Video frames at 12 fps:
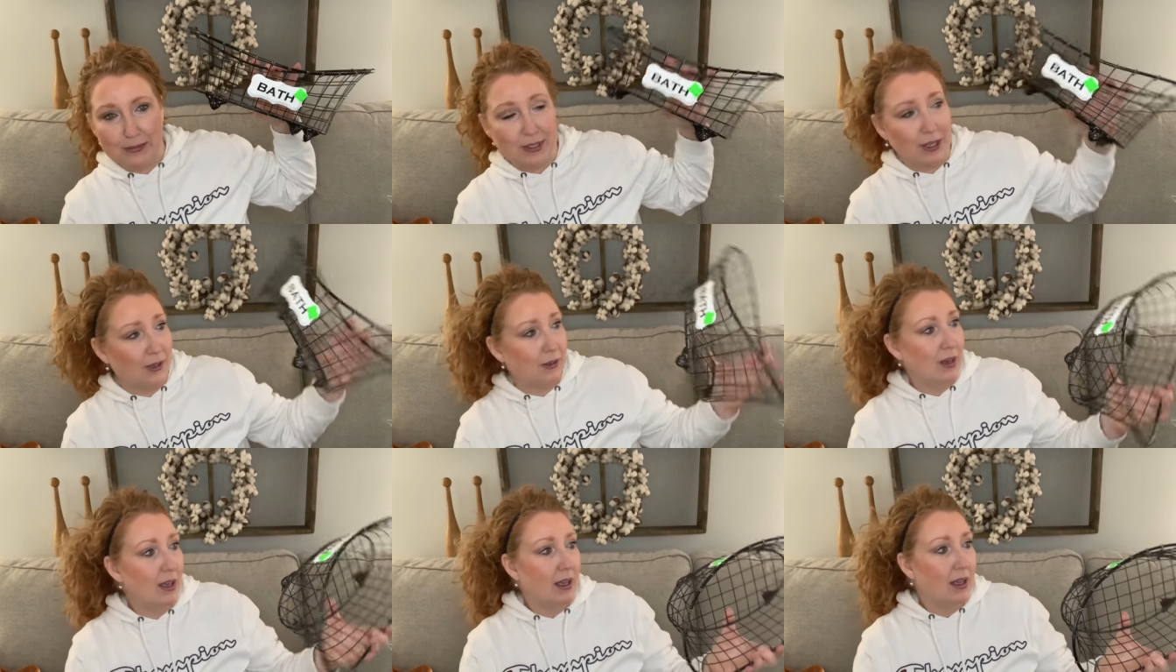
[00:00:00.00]
So,
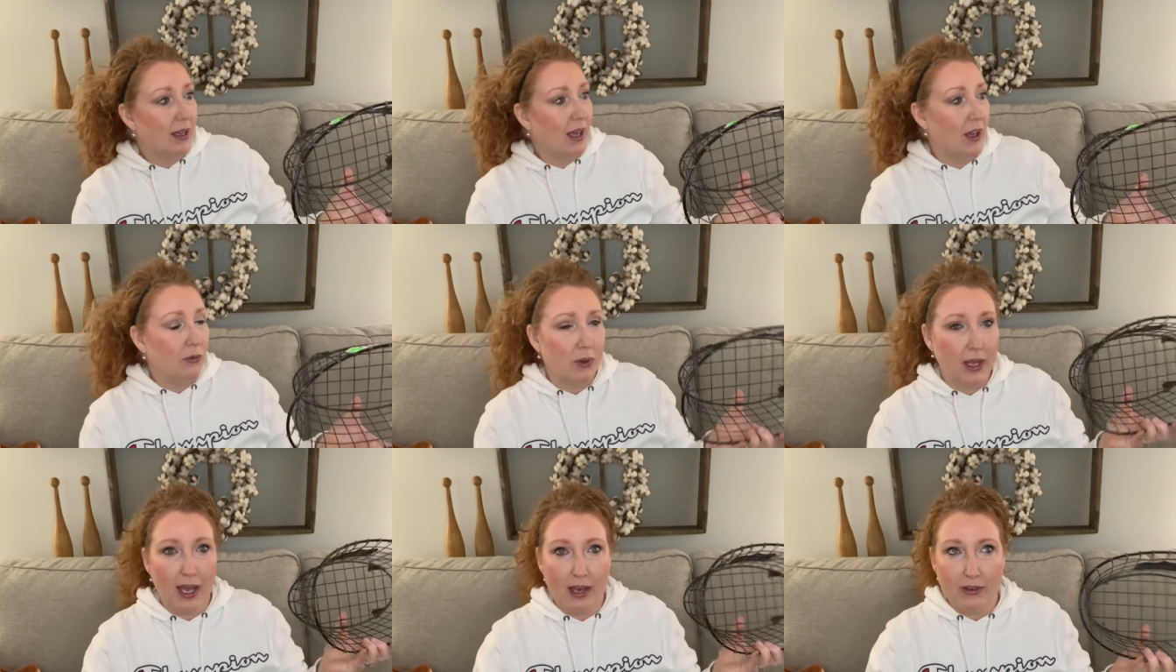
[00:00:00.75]
and
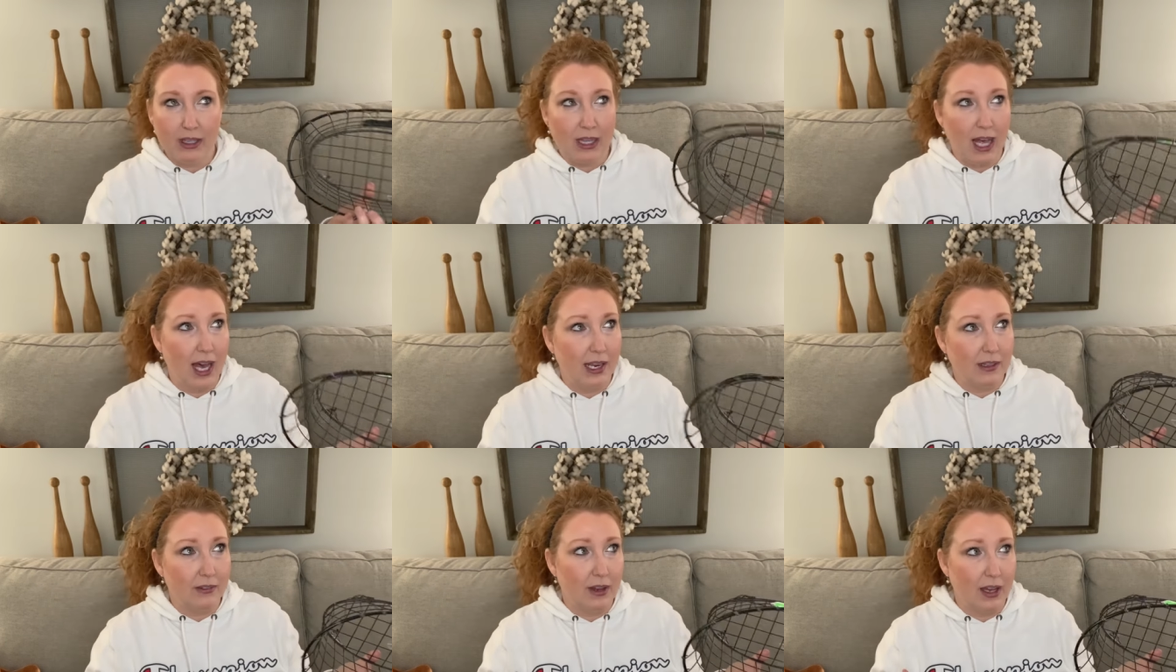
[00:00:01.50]
we have a lot
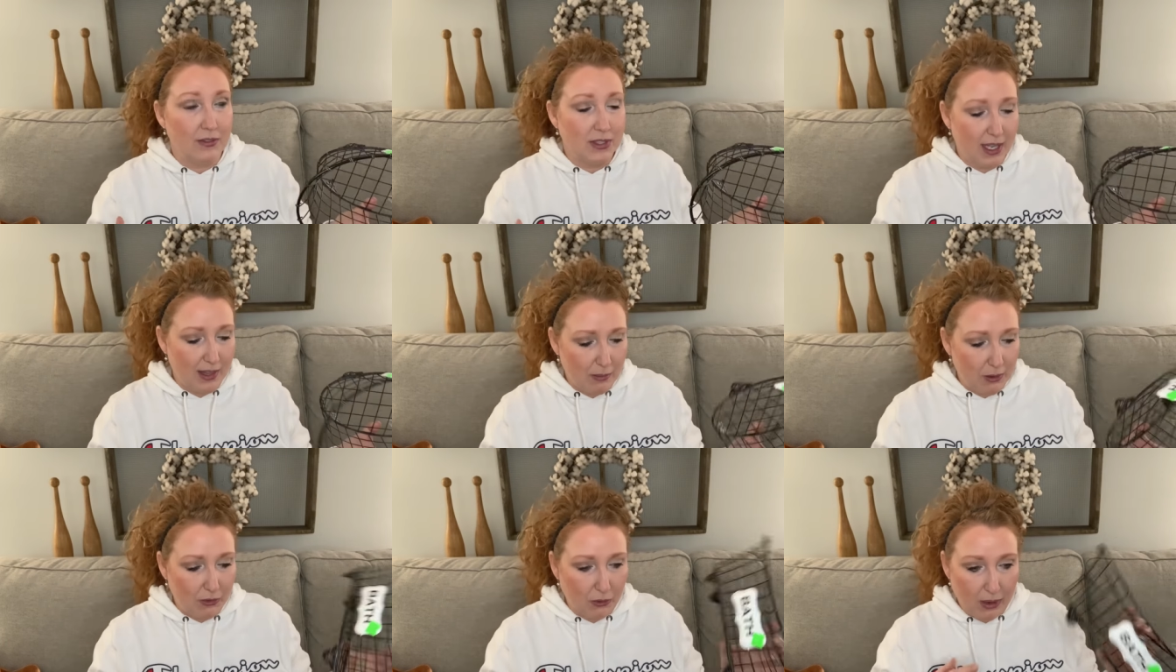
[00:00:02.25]
of, I've said that
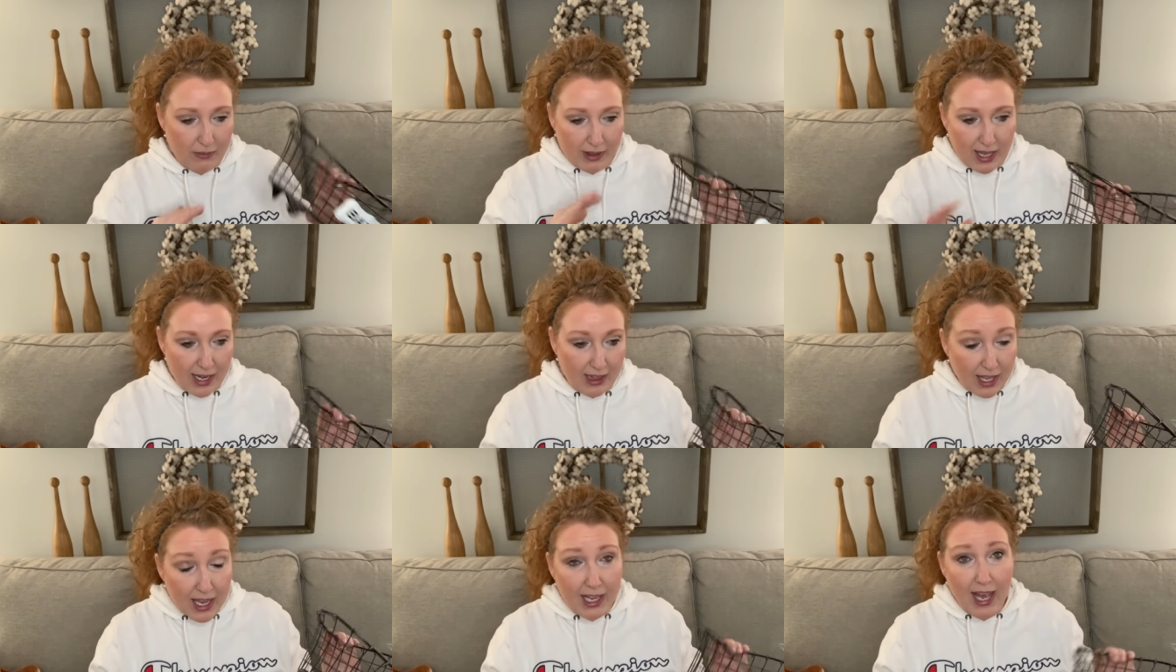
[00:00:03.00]
before, we have a lot of
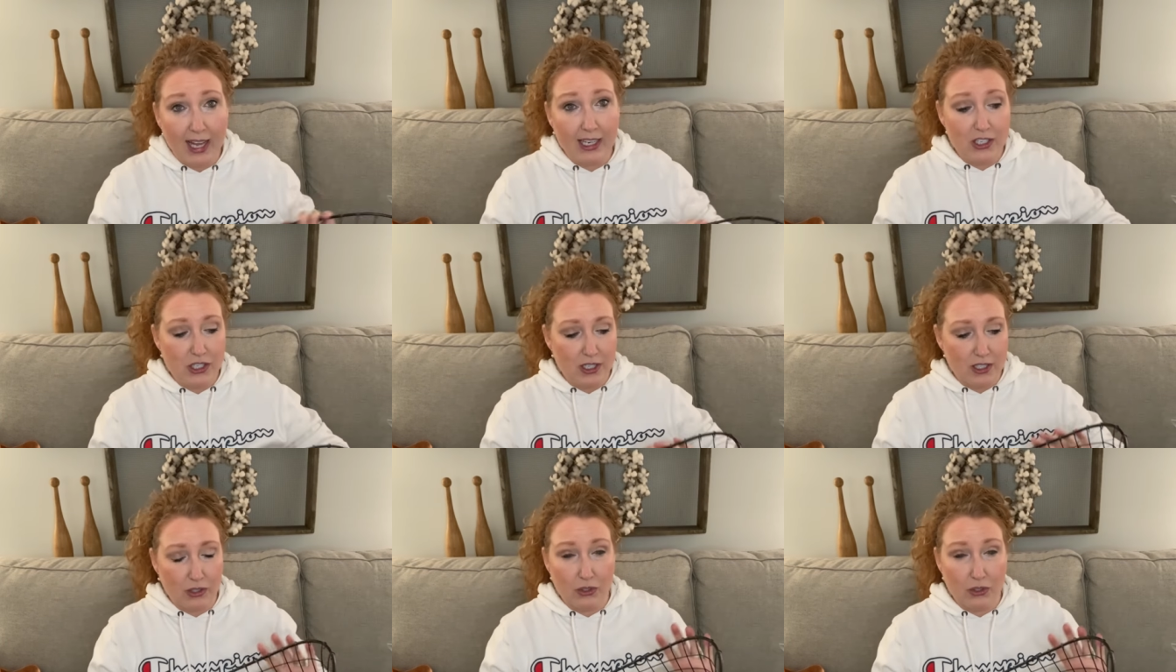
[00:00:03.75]
lake cottages.